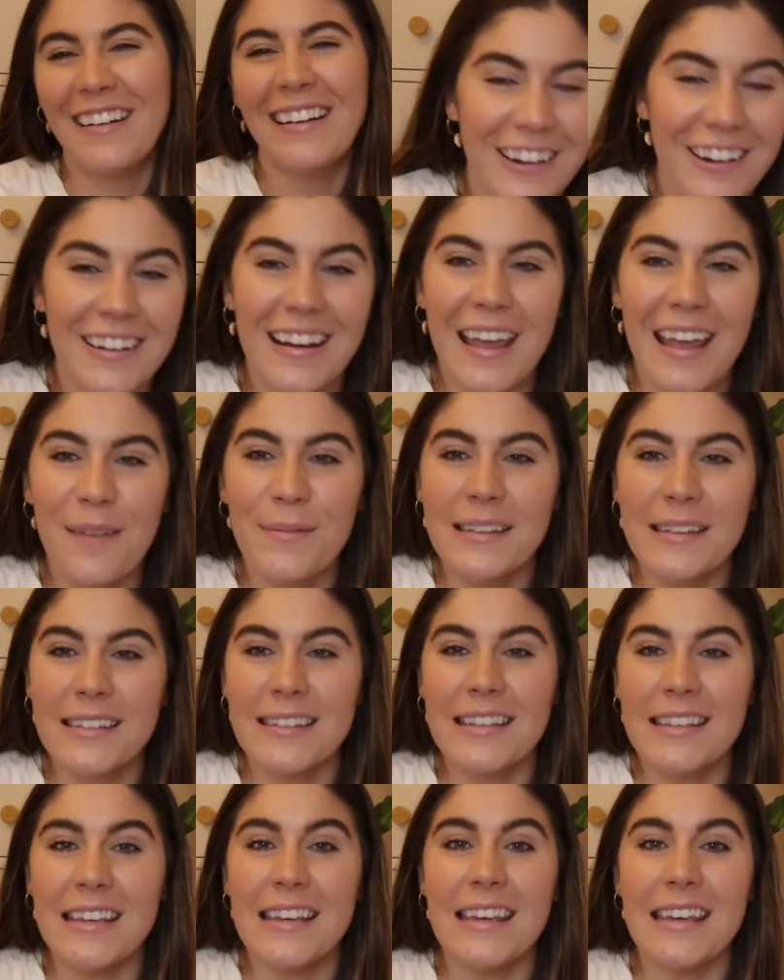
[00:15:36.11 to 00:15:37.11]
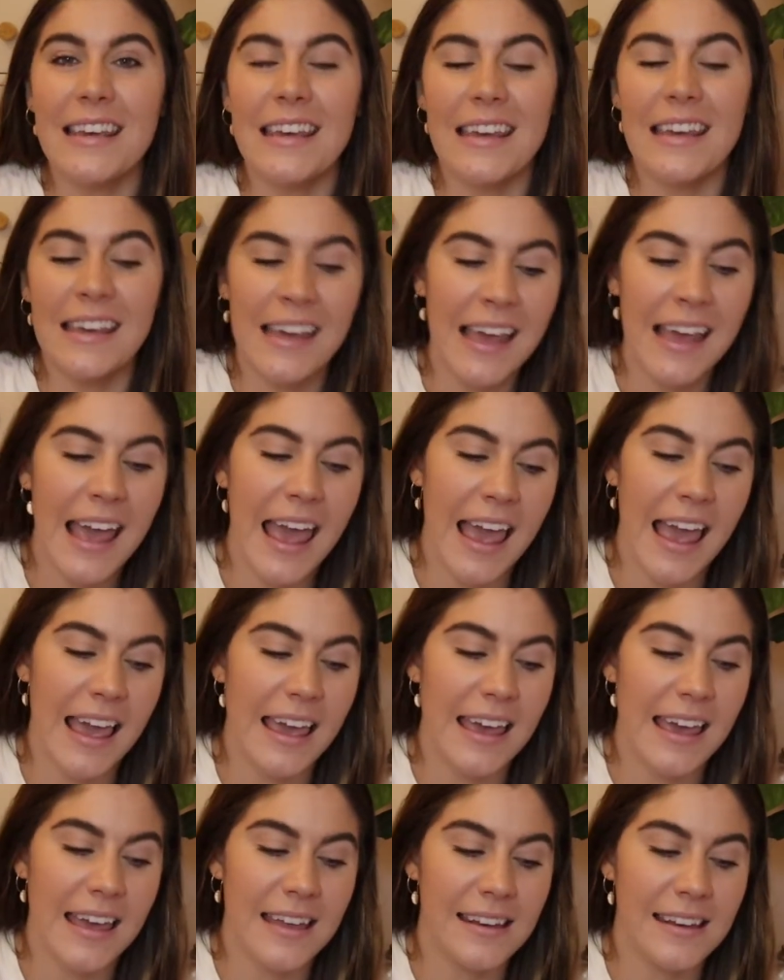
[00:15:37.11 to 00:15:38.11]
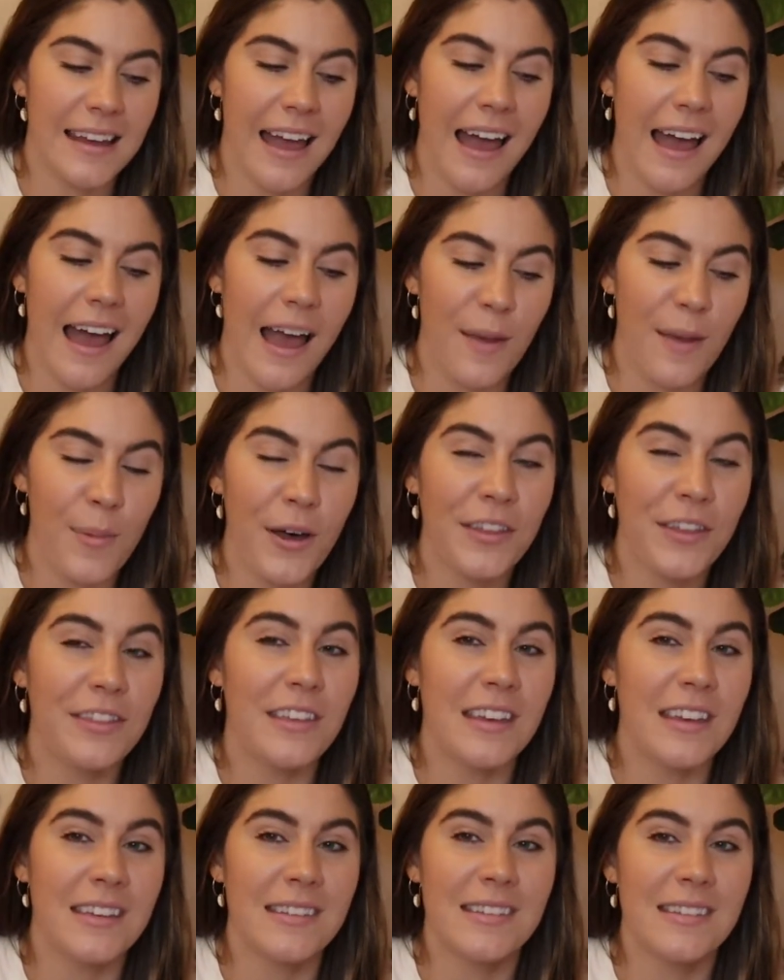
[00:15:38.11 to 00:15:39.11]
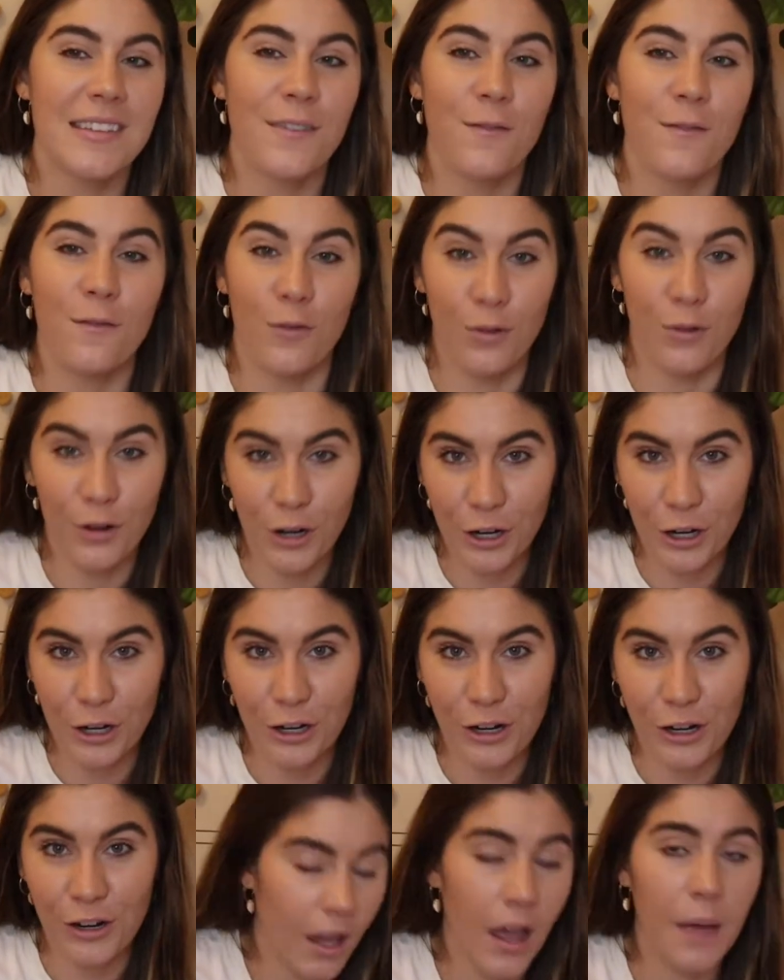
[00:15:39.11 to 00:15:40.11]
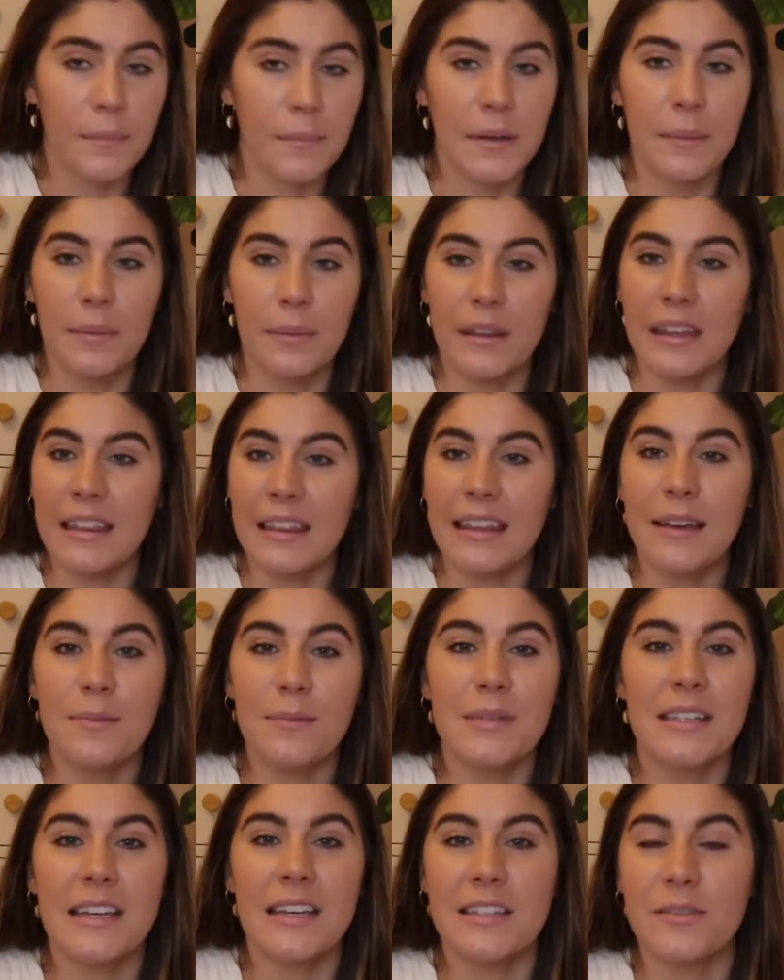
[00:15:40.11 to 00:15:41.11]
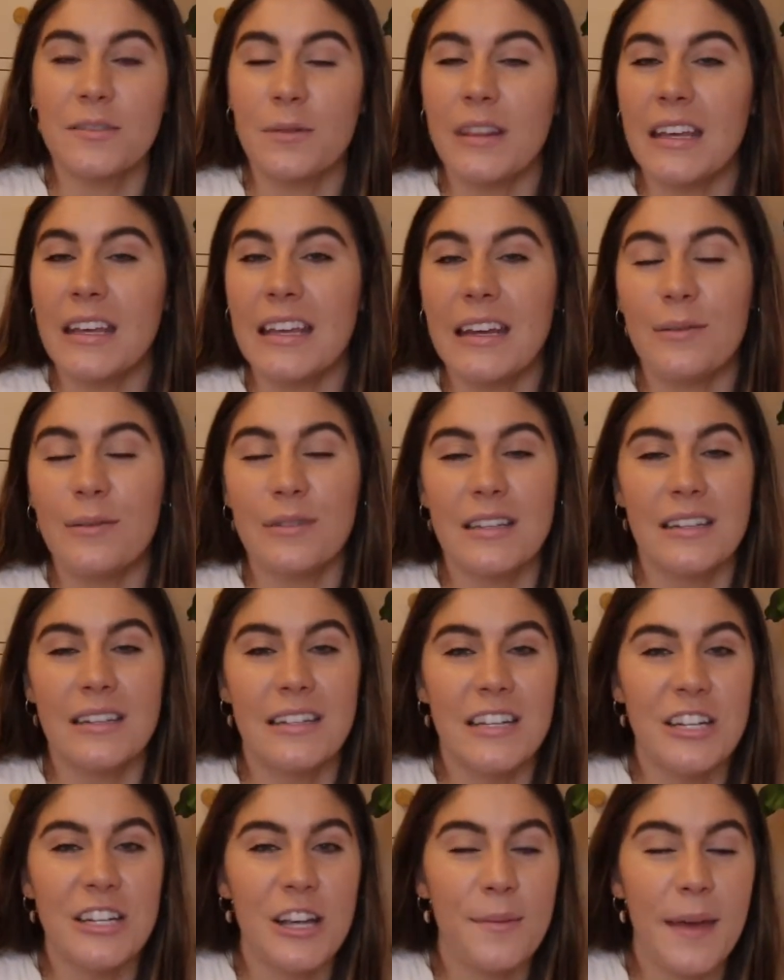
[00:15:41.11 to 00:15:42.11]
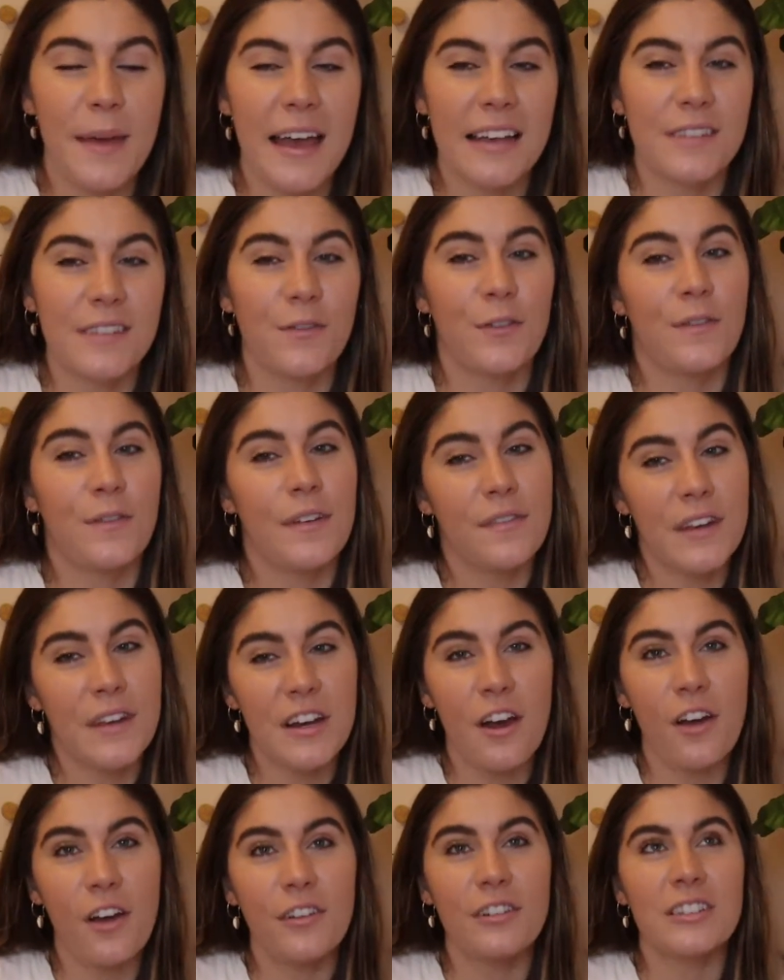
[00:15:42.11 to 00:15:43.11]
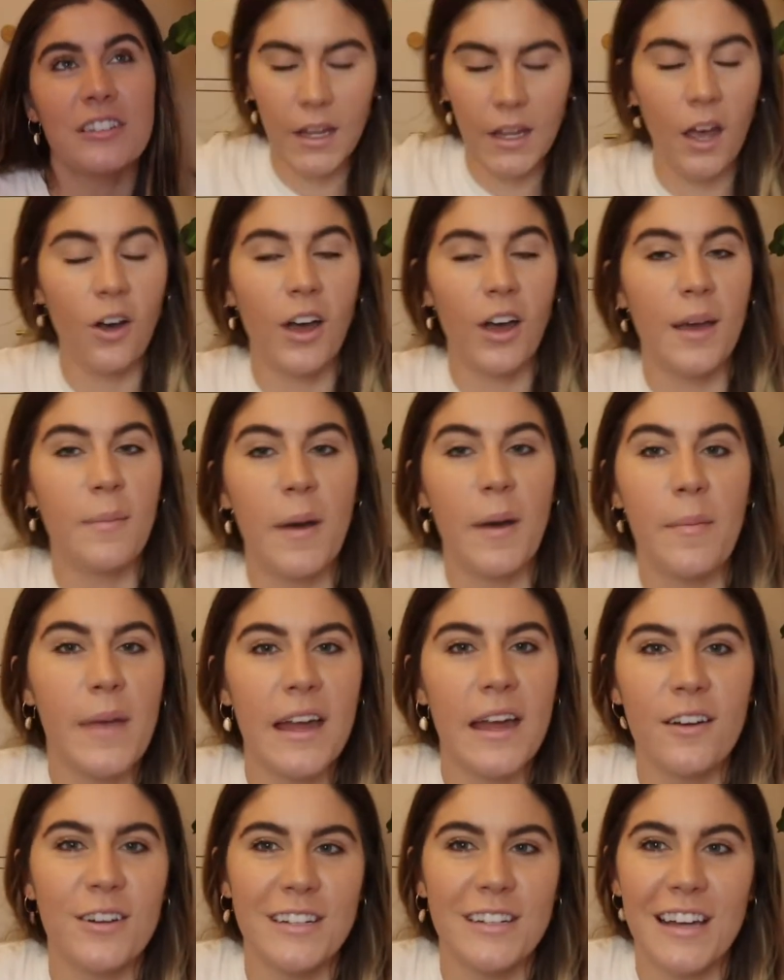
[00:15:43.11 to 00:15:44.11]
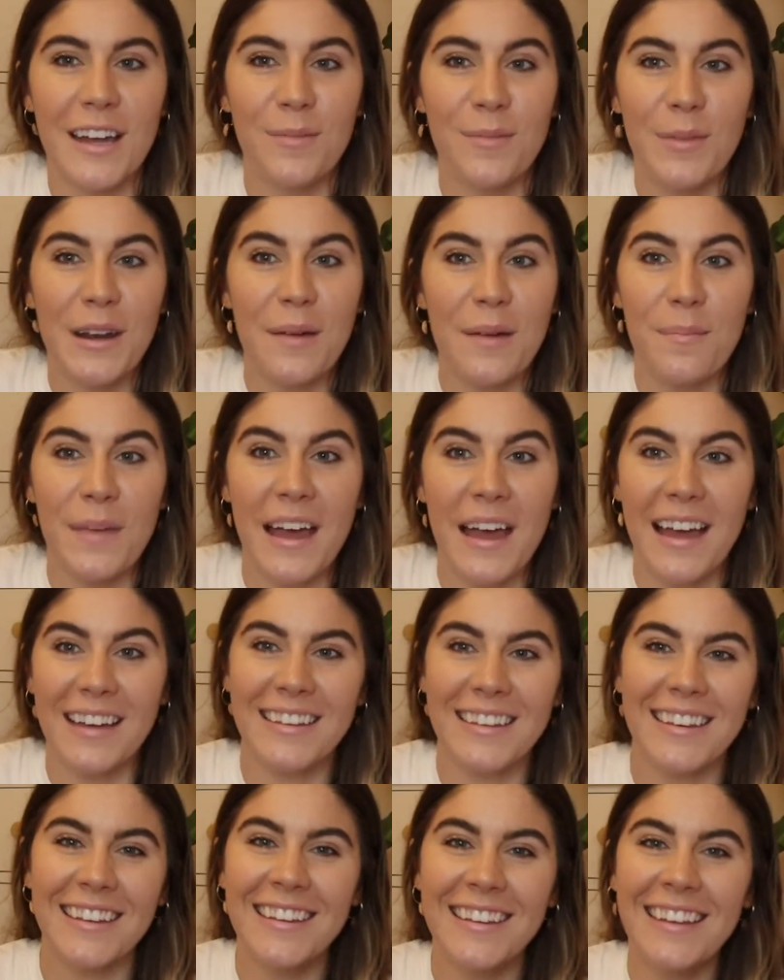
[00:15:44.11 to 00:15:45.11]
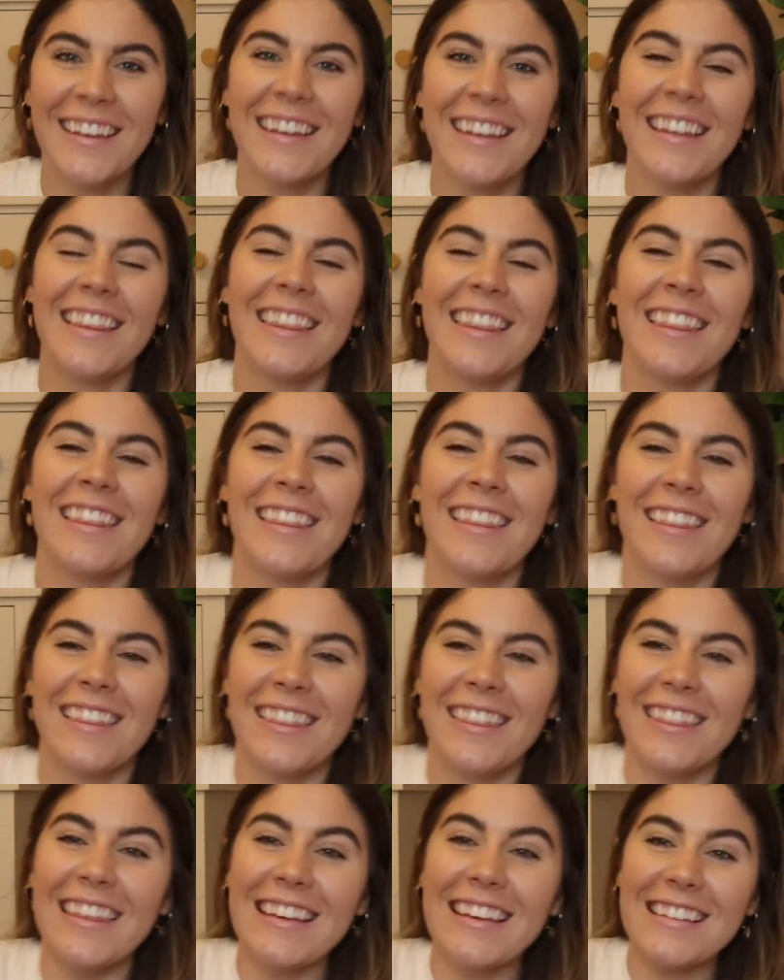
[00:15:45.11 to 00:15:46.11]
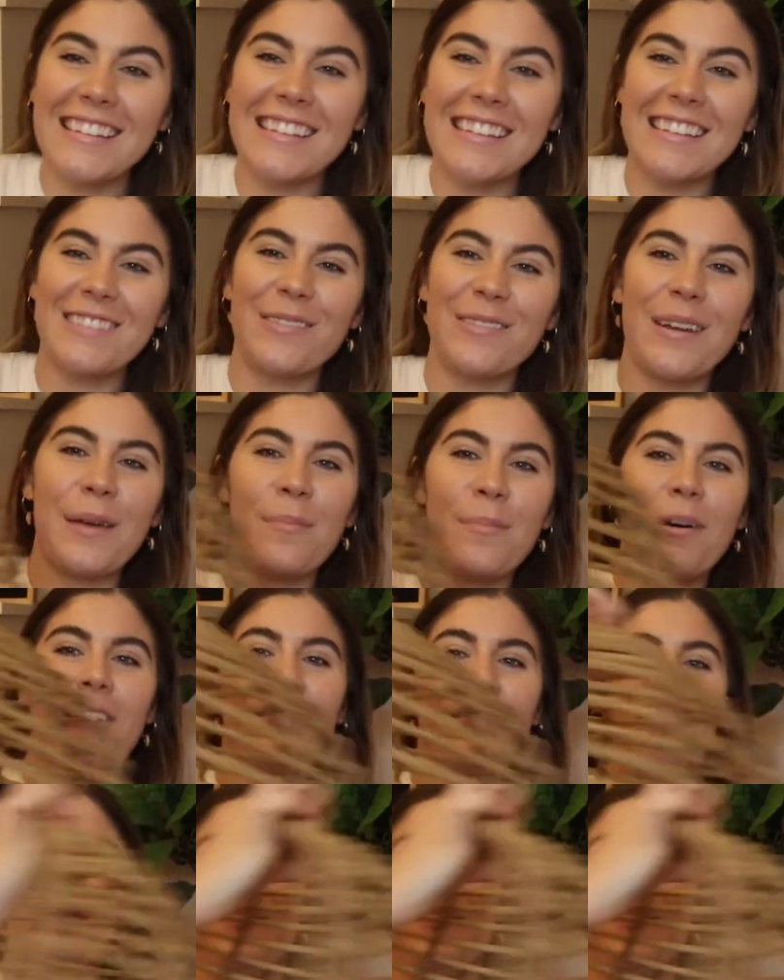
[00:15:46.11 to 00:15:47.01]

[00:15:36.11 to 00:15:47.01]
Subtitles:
Her name is Tiki, and I bought this for her. I'm completely obsessed with it. It was at TJ Maxx for $50. Okay, my battery died, but I'm back. This is what I bought for